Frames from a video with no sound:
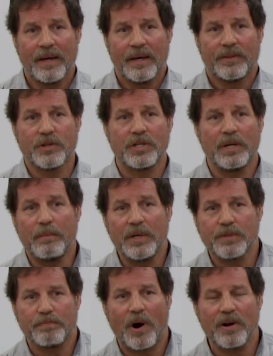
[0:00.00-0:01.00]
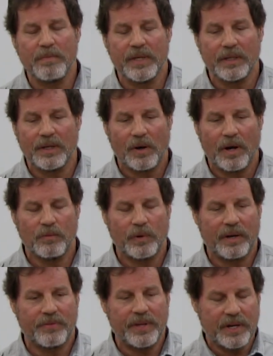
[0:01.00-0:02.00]
There's an image, part of me that,
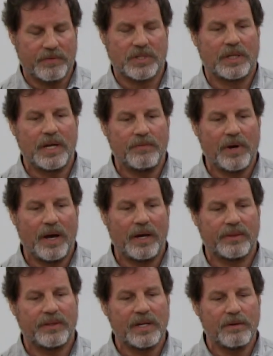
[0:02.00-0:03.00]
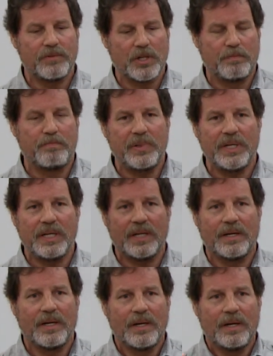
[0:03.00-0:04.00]
when I think of slavery, I think of just
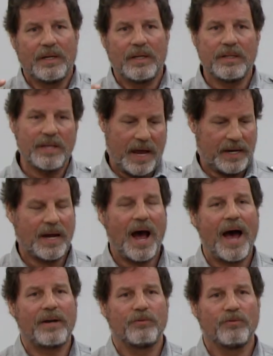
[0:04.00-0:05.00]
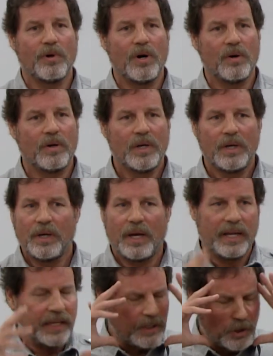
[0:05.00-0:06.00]
being in that cotton row
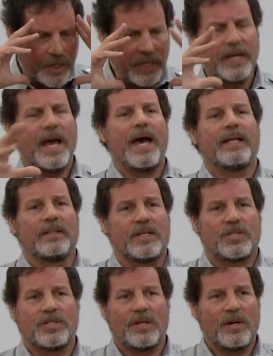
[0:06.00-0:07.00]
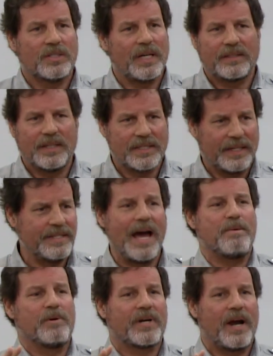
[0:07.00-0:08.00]
and it looking endless. It's like it's a
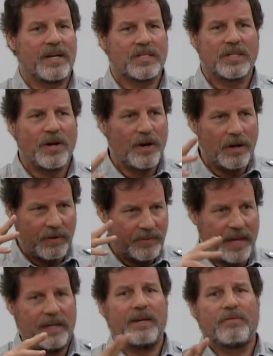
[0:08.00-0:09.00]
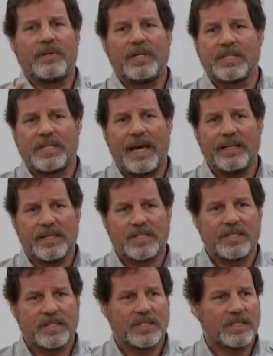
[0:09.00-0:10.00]
nightmare kind of scenario. It's
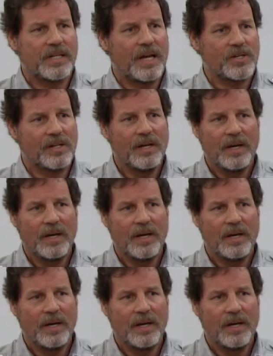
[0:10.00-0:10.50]
endlessness, essentially.